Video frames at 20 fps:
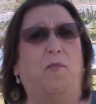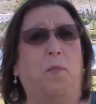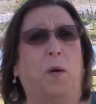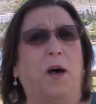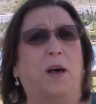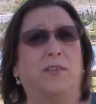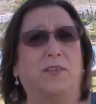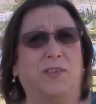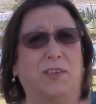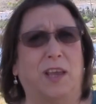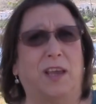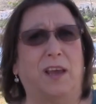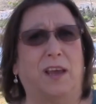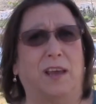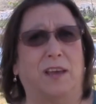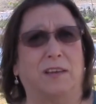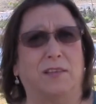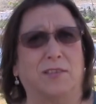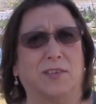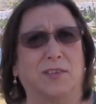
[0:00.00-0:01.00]
ball
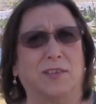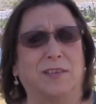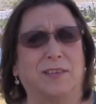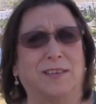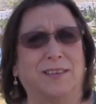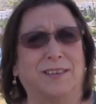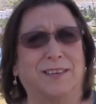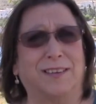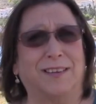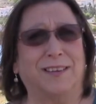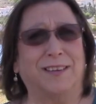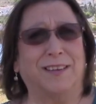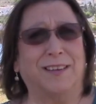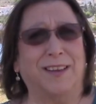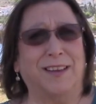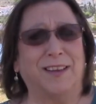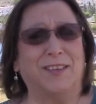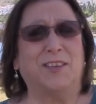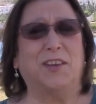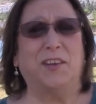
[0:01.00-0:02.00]
size.
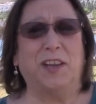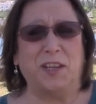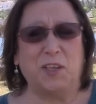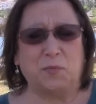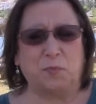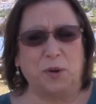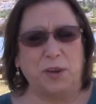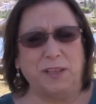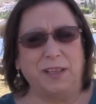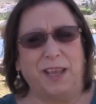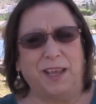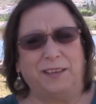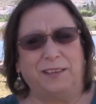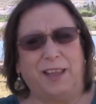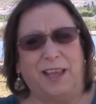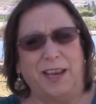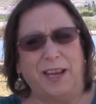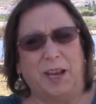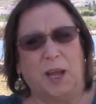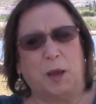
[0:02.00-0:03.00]
So let's bring that
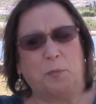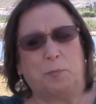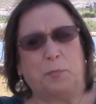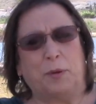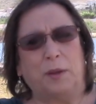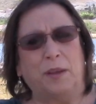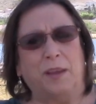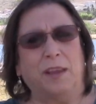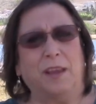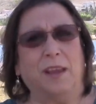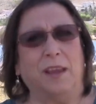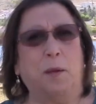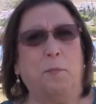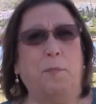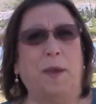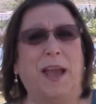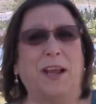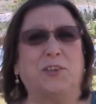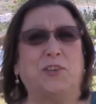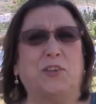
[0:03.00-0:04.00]
light up,
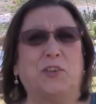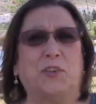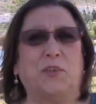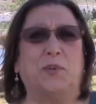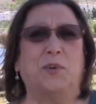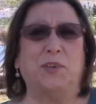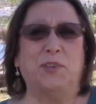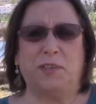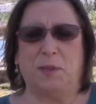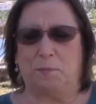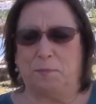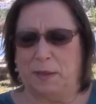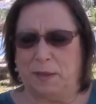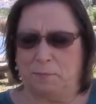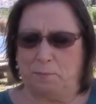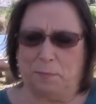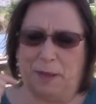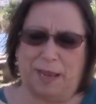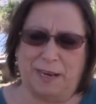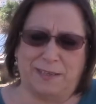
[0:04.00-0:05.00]
back to source, and
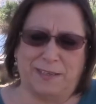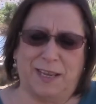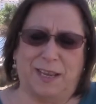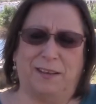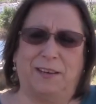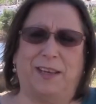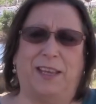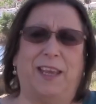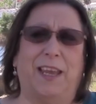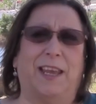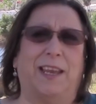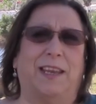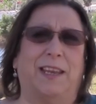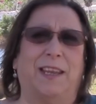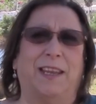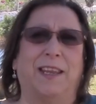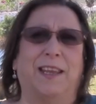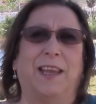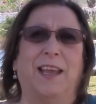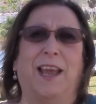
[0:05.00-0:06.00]
then back down again.
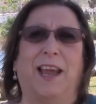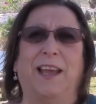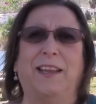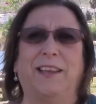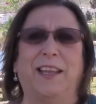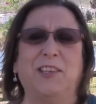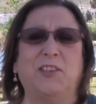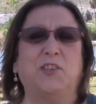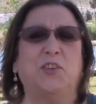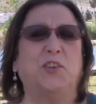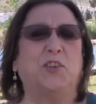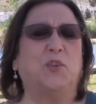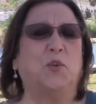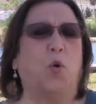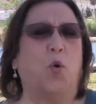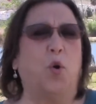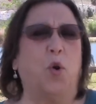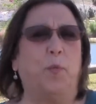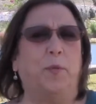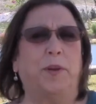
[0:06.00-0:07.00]
And let's just
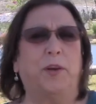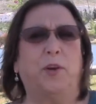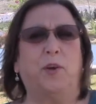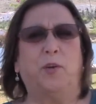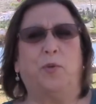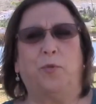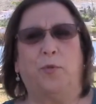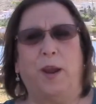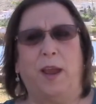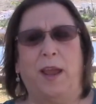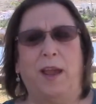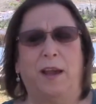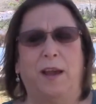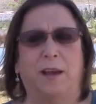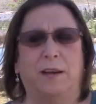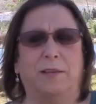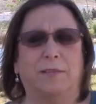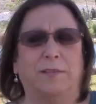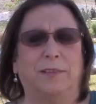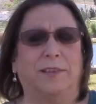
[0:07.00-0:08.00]
orbit it
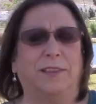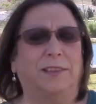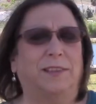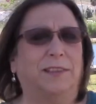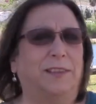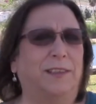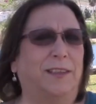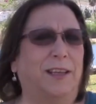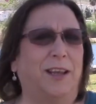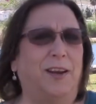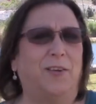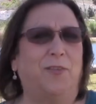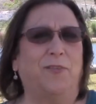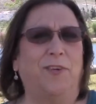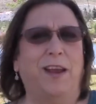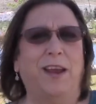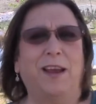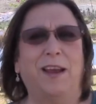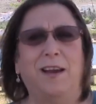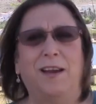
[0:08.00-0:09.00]
around and
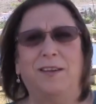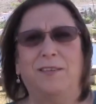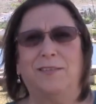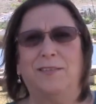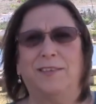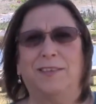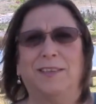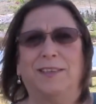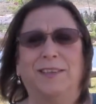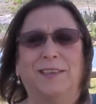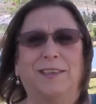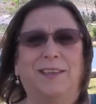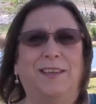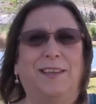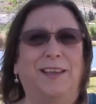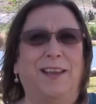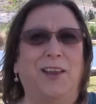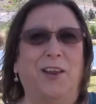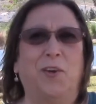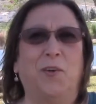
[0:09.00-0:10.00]
around
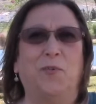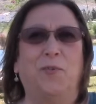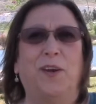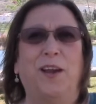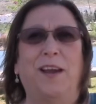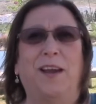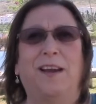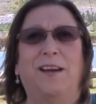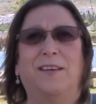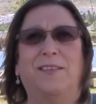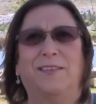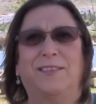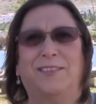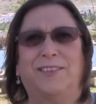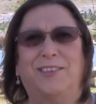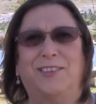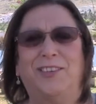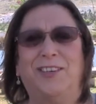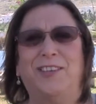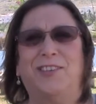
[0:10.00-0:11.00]
and around.
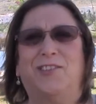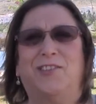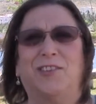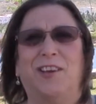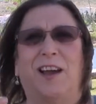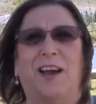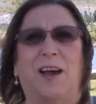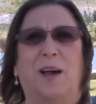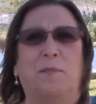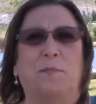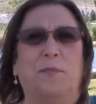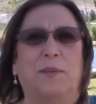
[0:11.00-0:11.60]
Good job.